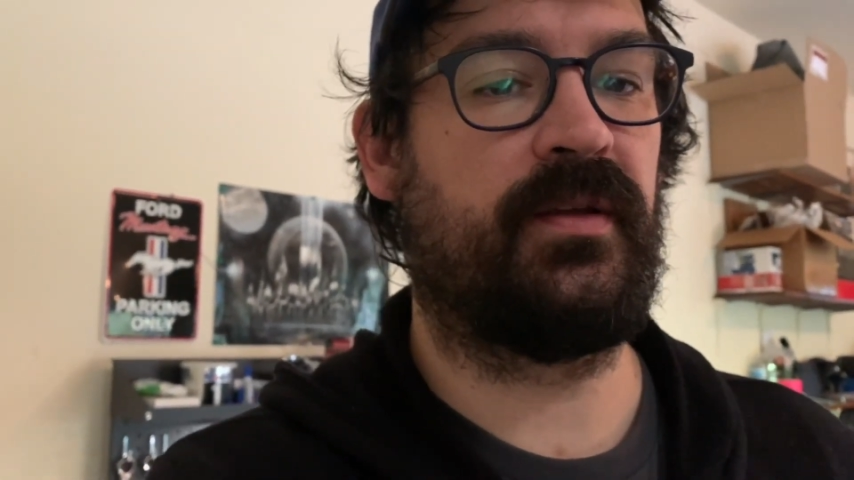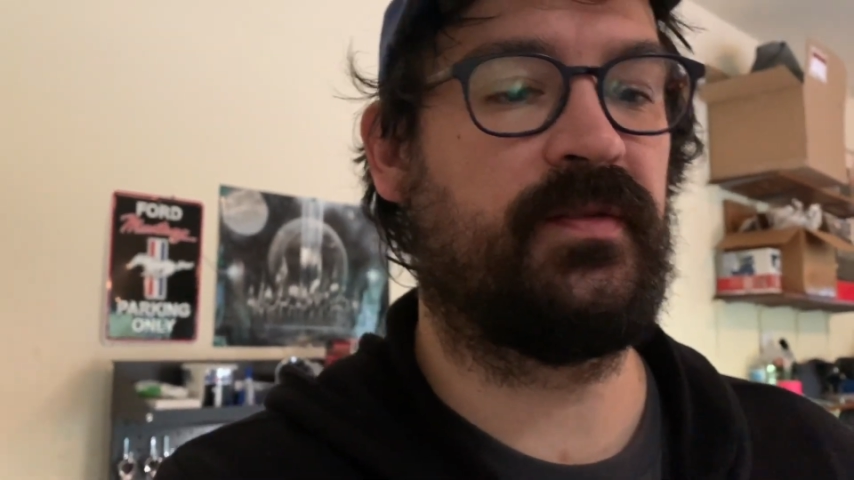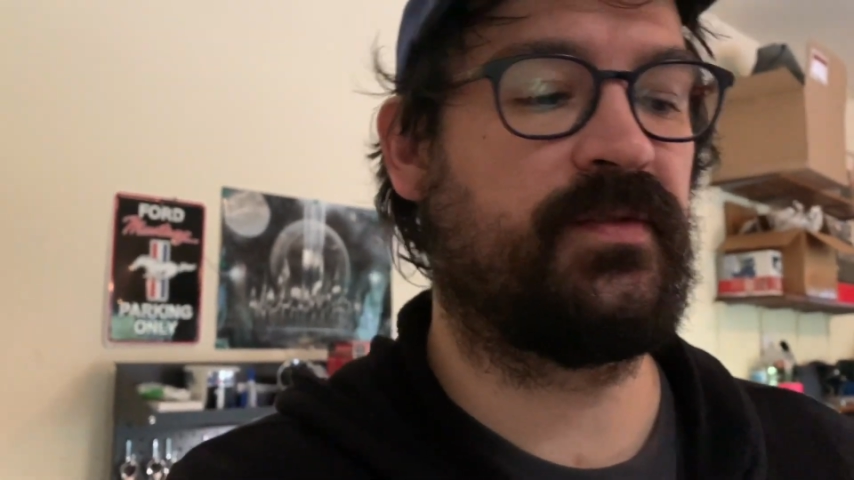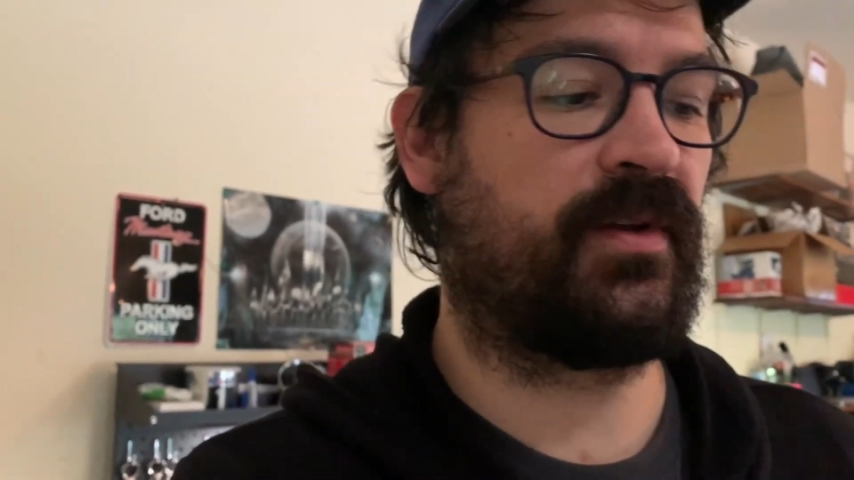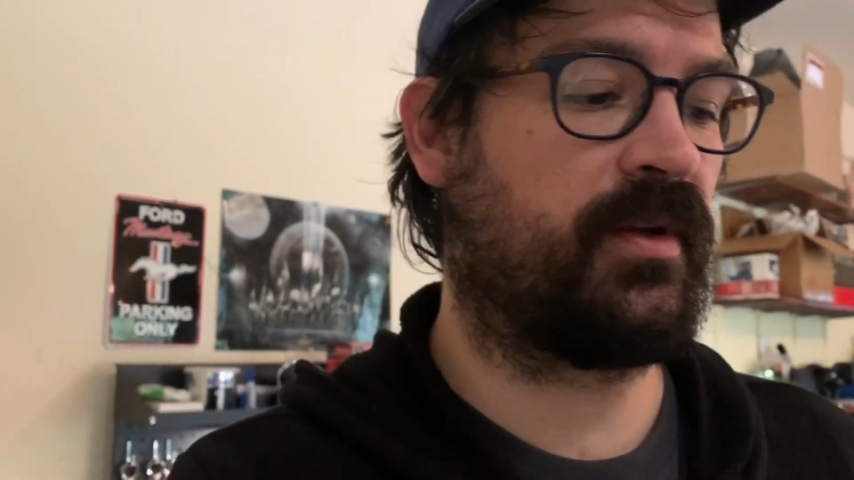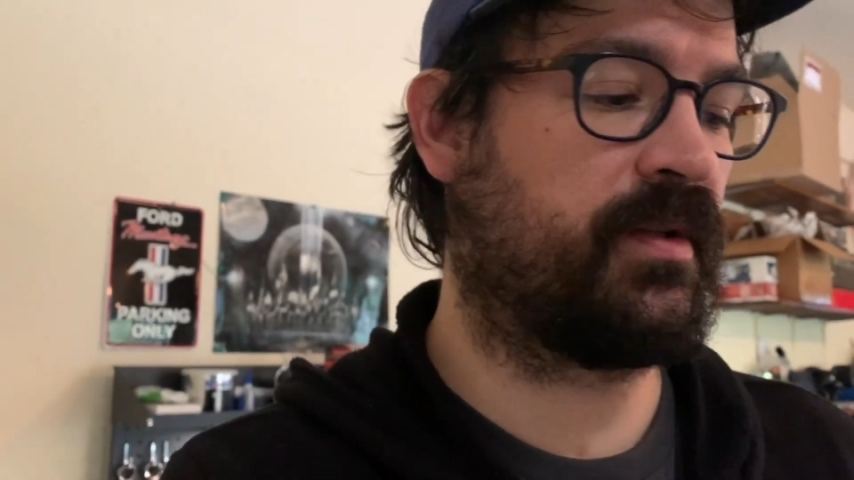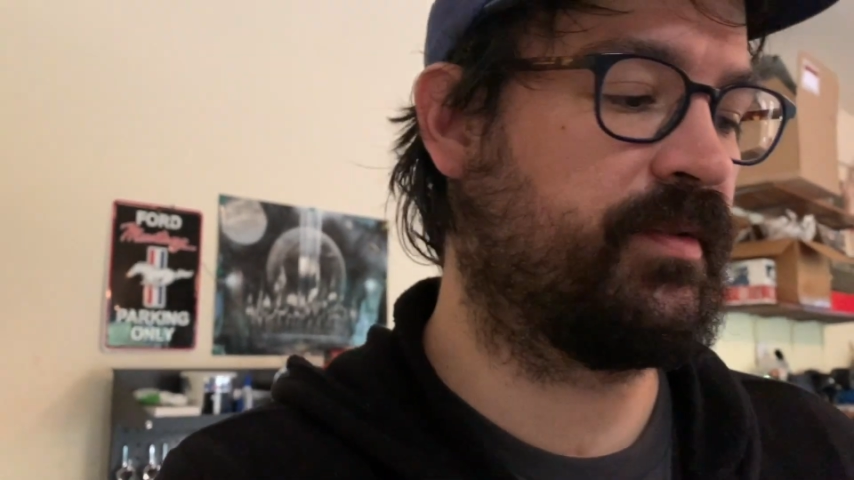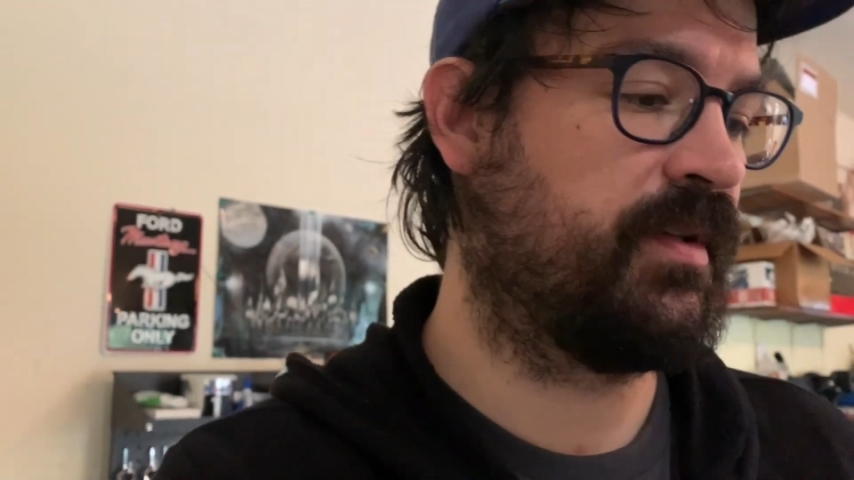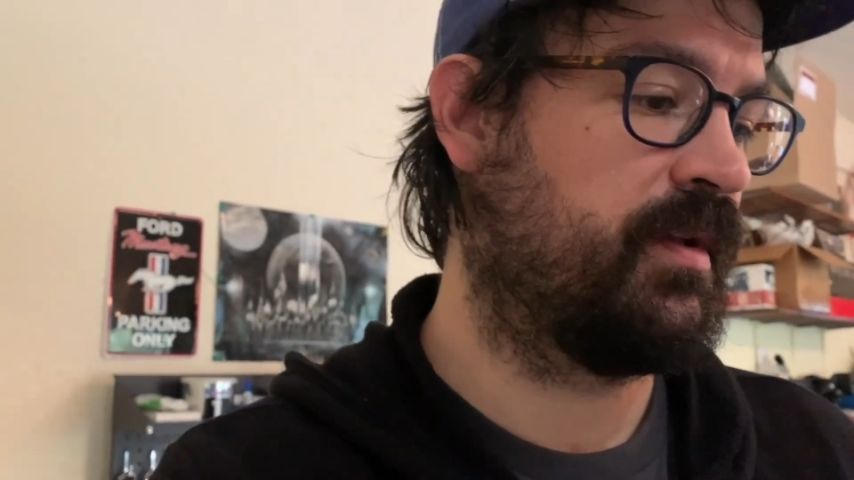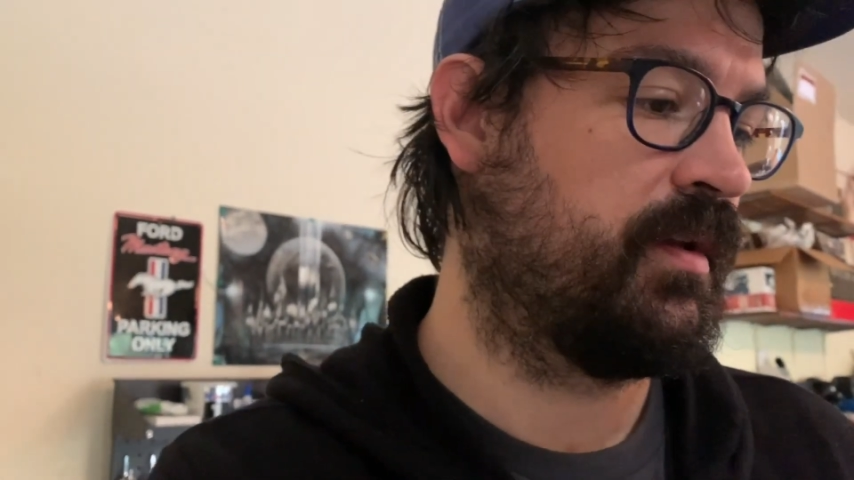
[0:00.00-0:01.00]

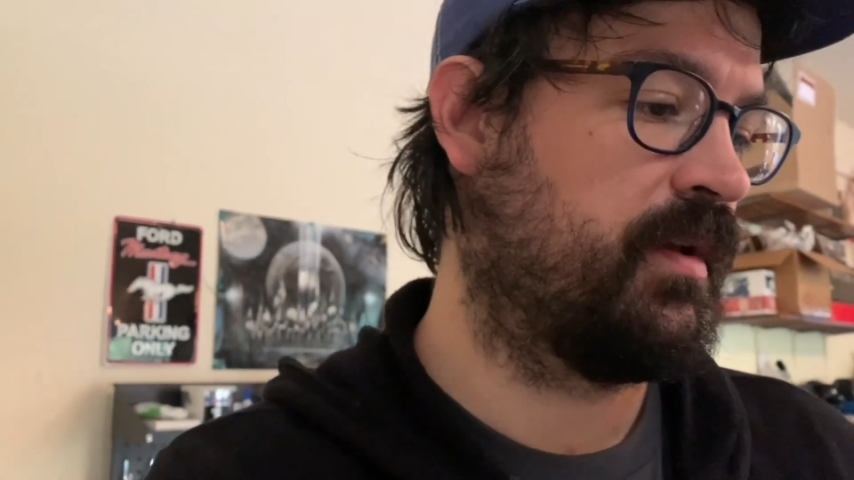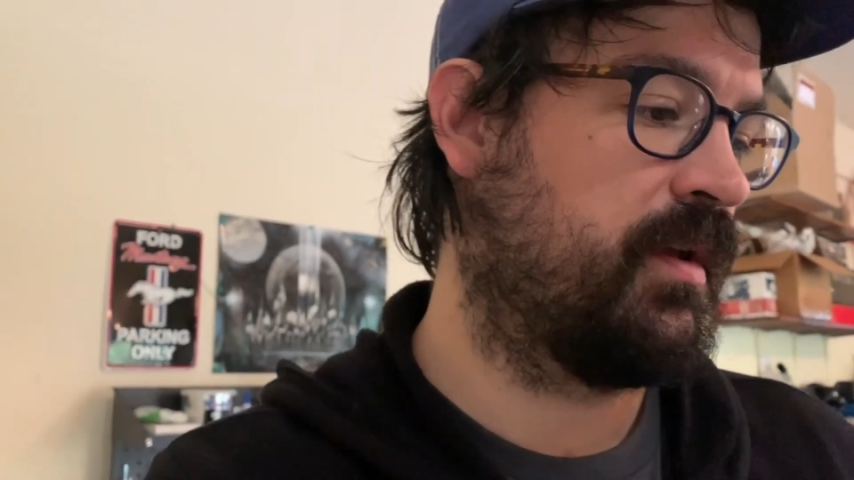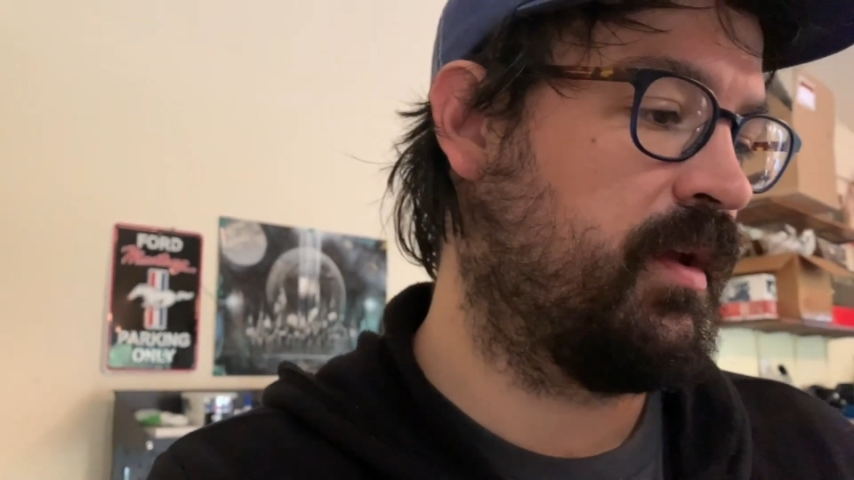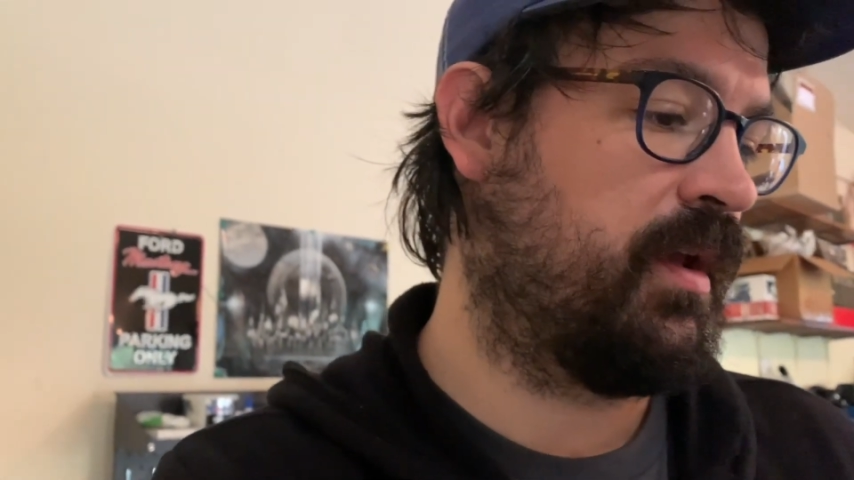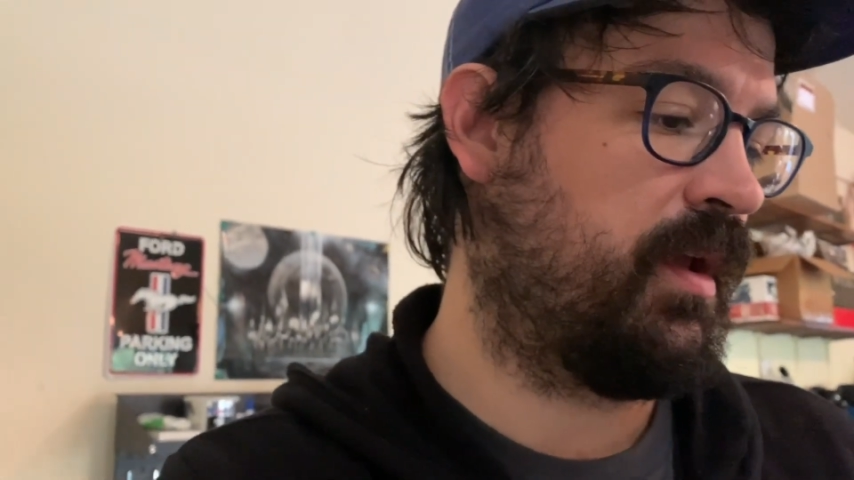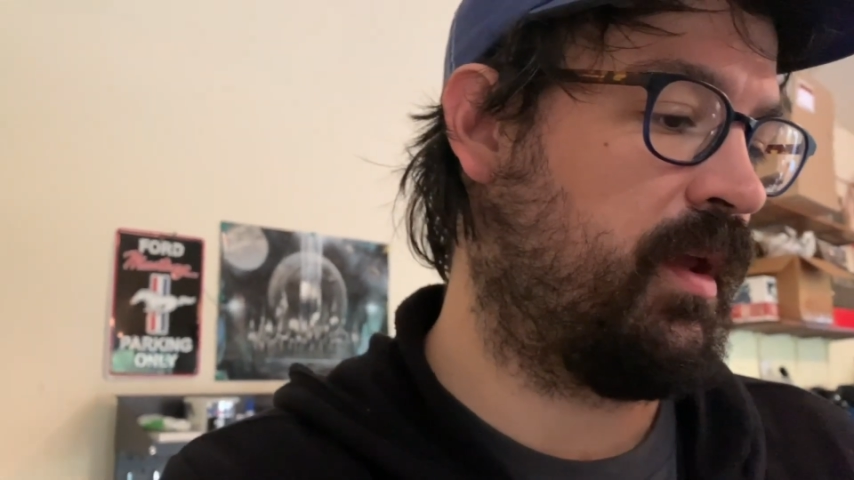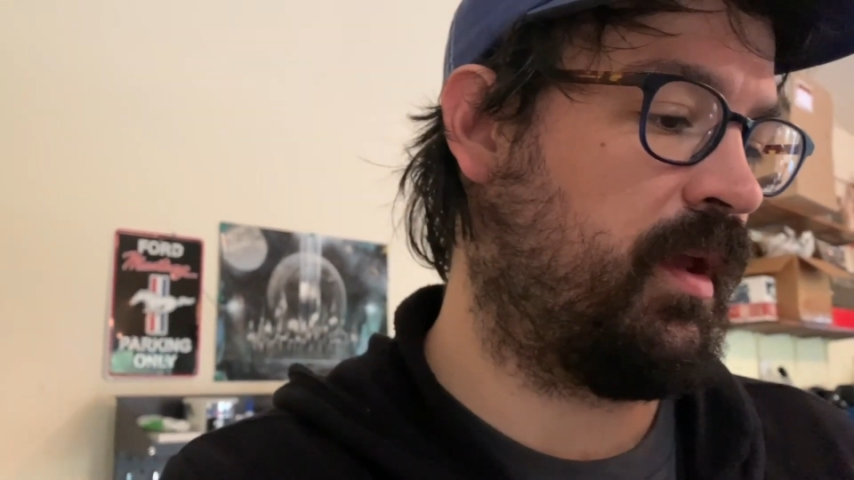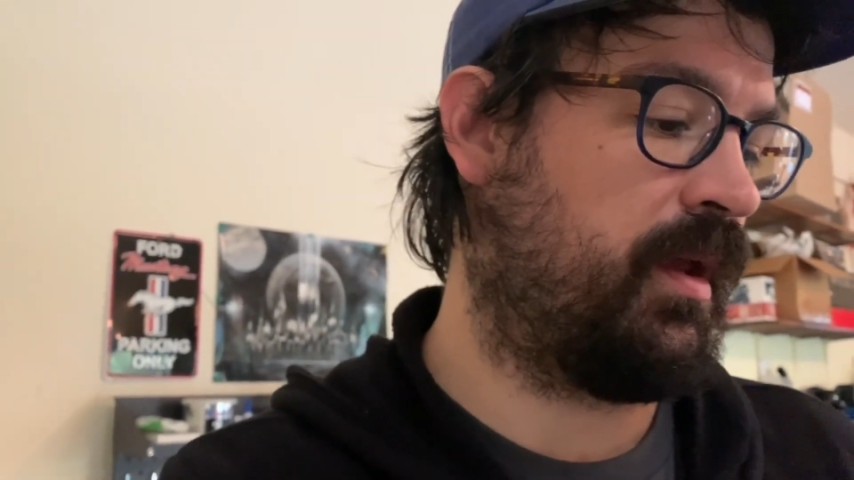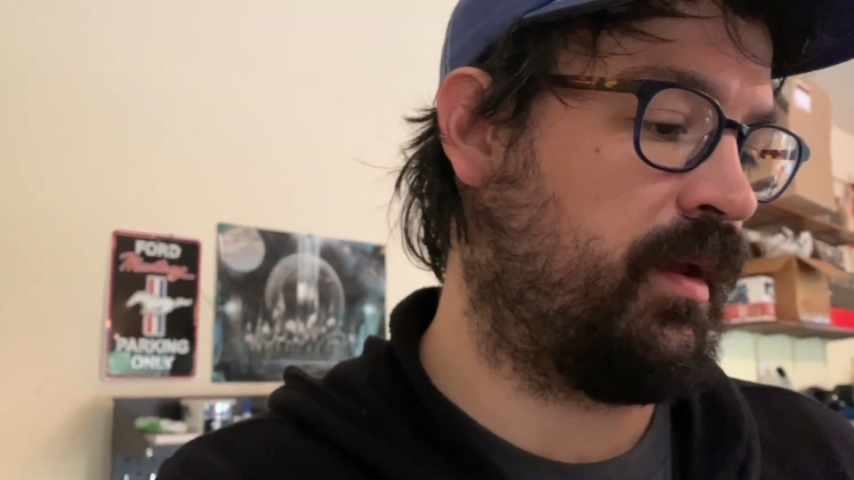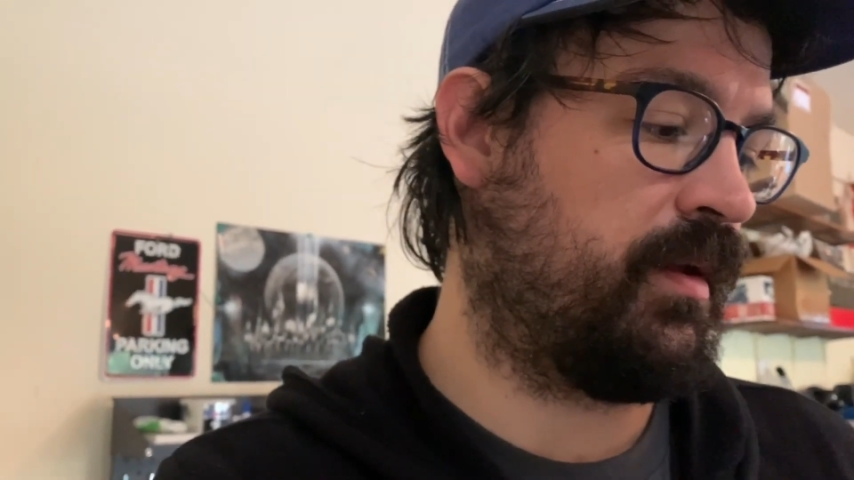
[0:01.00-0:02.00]
installed,
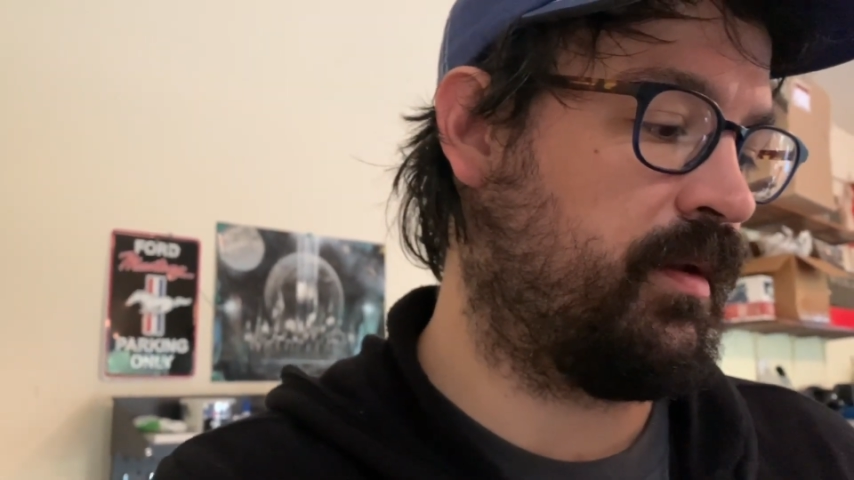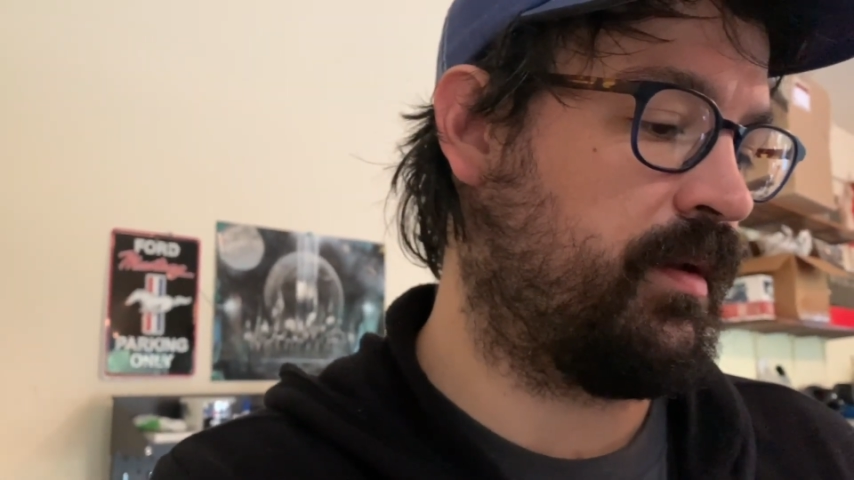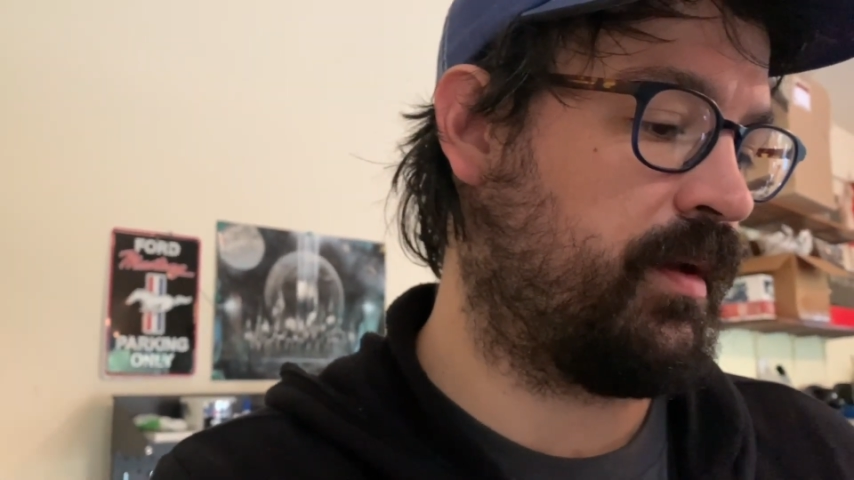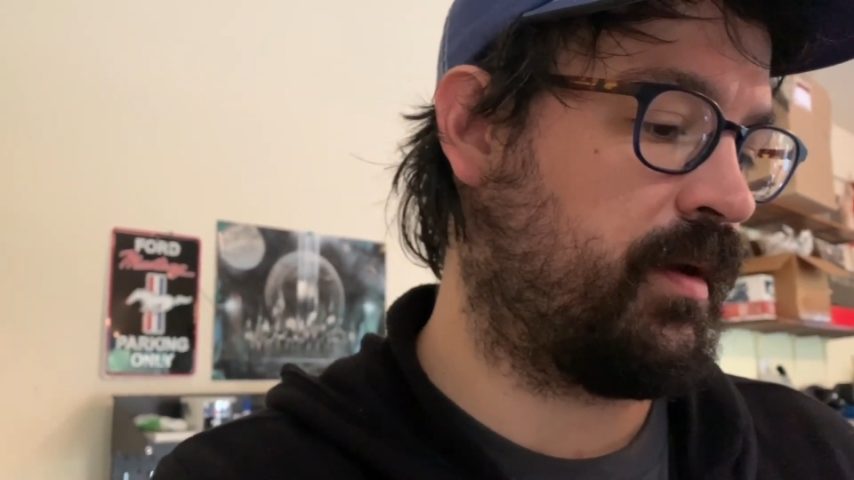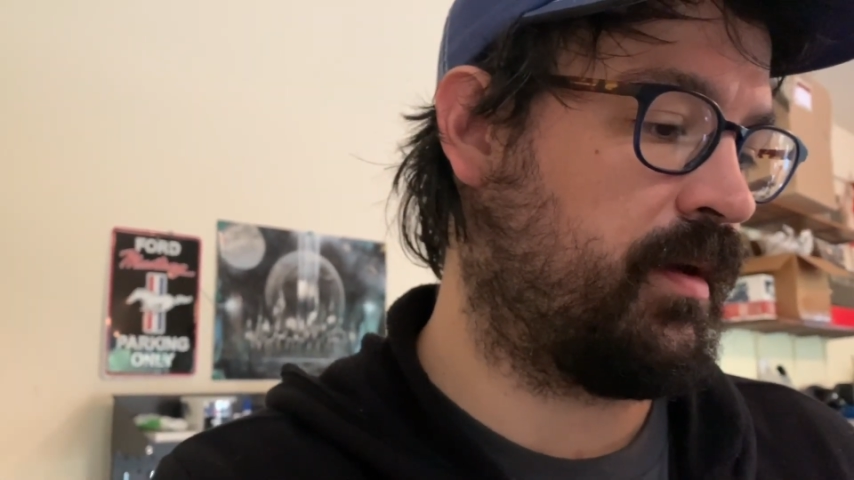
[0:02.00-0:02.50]
and